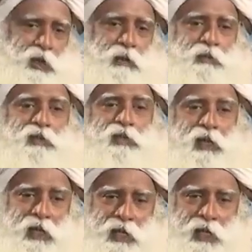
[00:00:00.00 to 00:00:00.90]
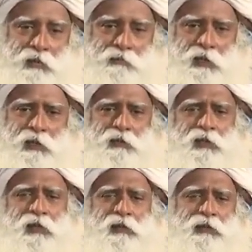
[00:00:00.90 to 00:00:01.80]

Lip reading: vibrant or alive, there are